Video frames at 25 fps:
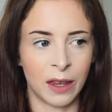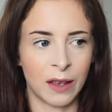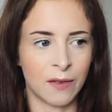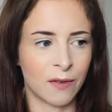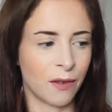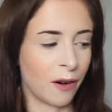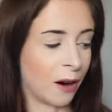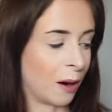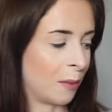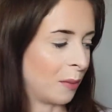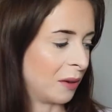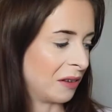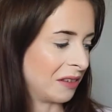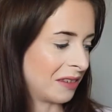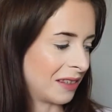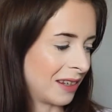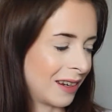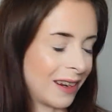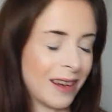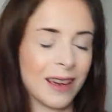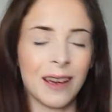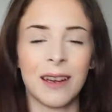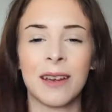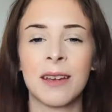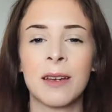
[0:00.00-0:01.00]
the environment. So
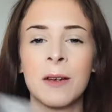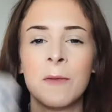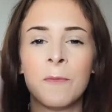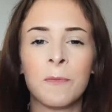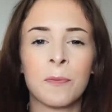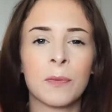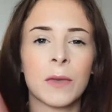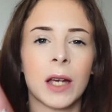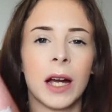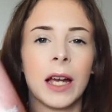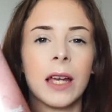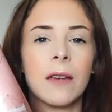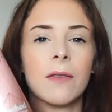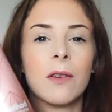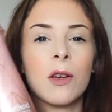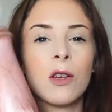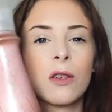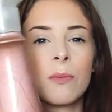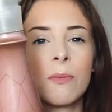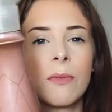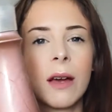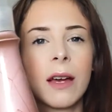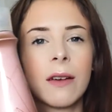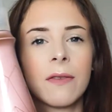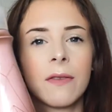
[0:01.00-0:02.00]
yeah, I either
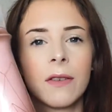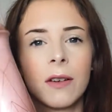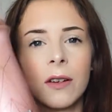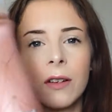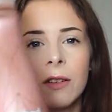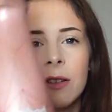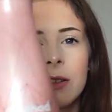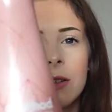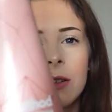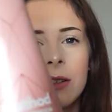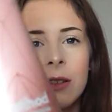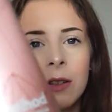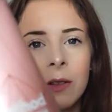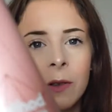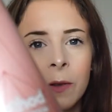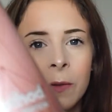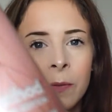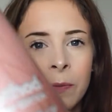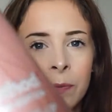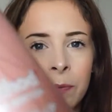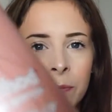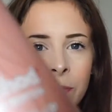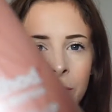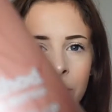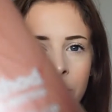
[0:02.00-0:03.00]
use Method,
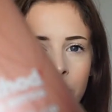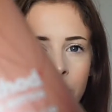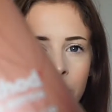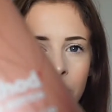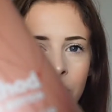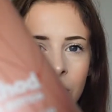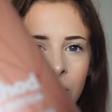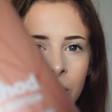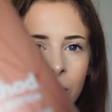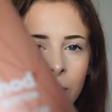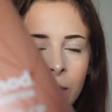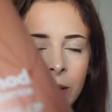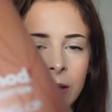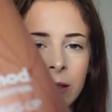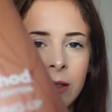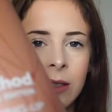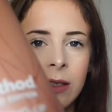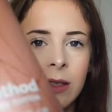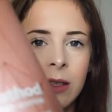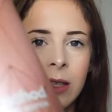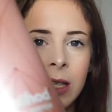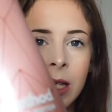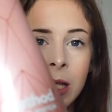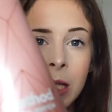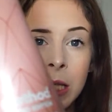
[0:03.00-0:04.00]
which
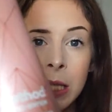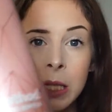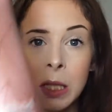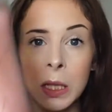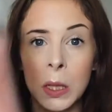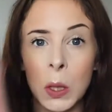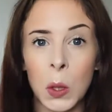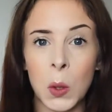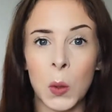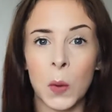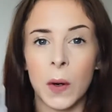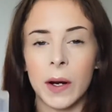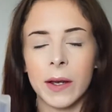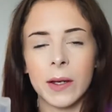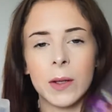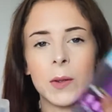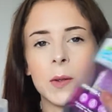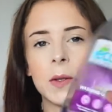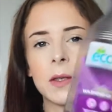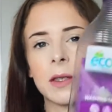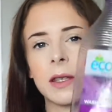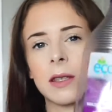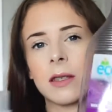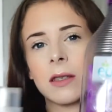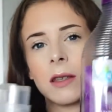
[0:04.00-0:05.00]
is this, or I
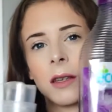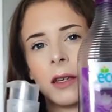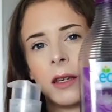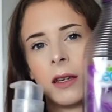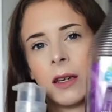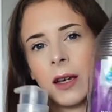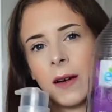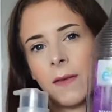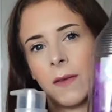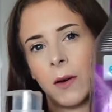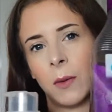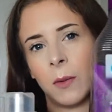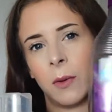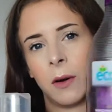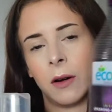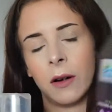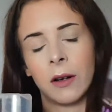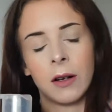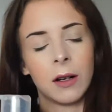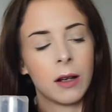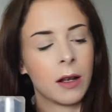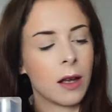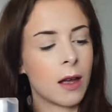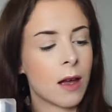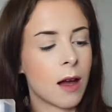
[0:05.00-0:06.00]
use this e-cover
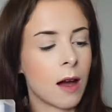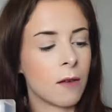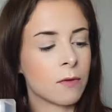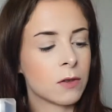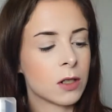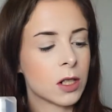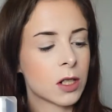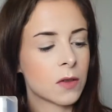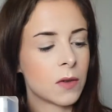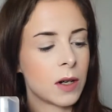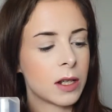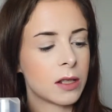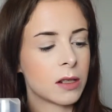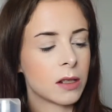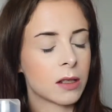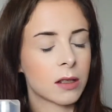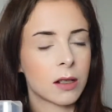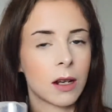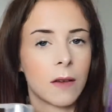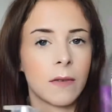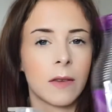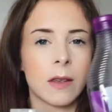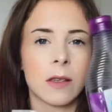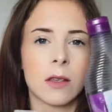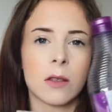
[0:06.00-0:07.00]
one. I've just recently
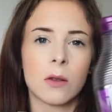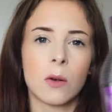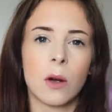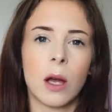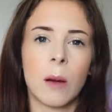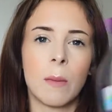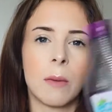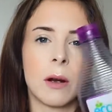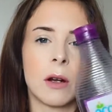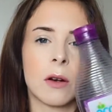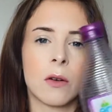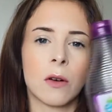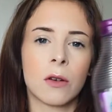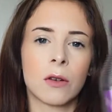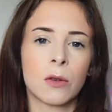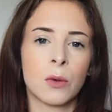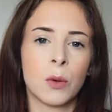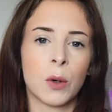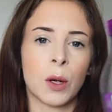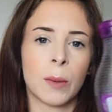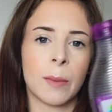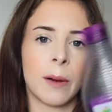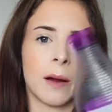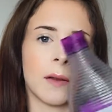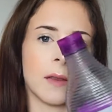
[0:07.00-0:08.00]
discovered this, saw Emily Norris
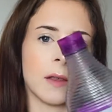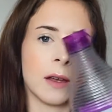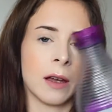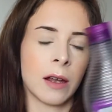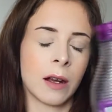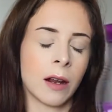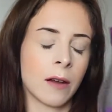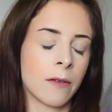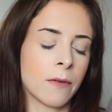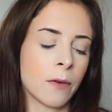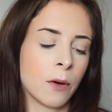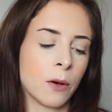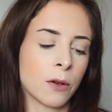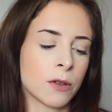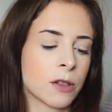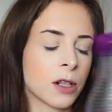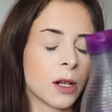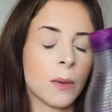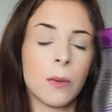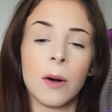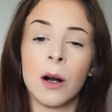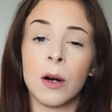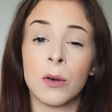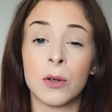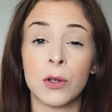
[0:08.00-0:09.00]
talking about it and I thought, you
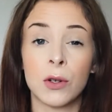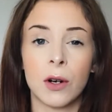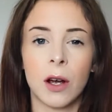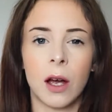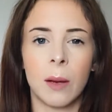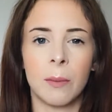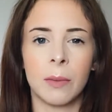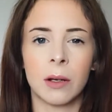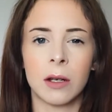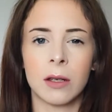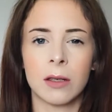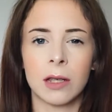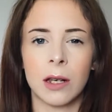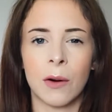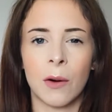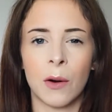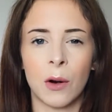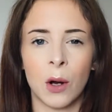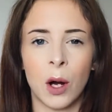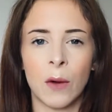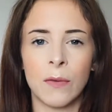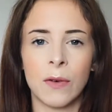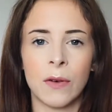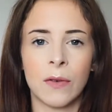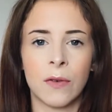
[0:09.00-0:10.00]
know what, I'll try them because they were
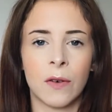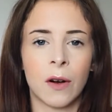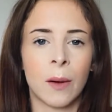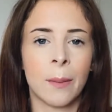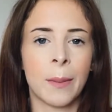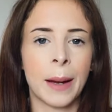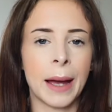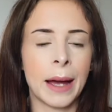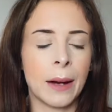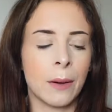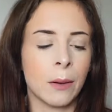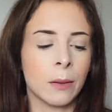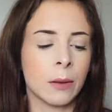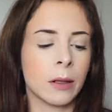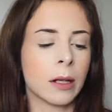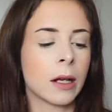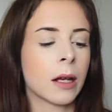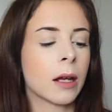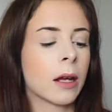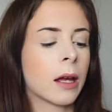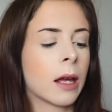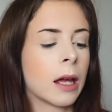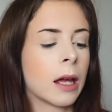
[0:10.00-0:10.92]
on offer for £1